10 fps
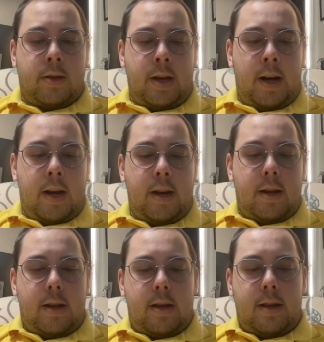dot
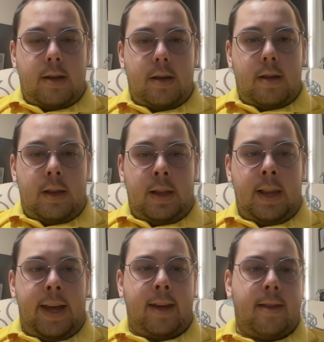
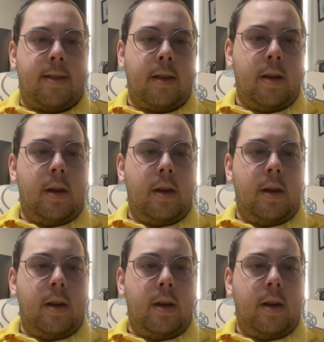length.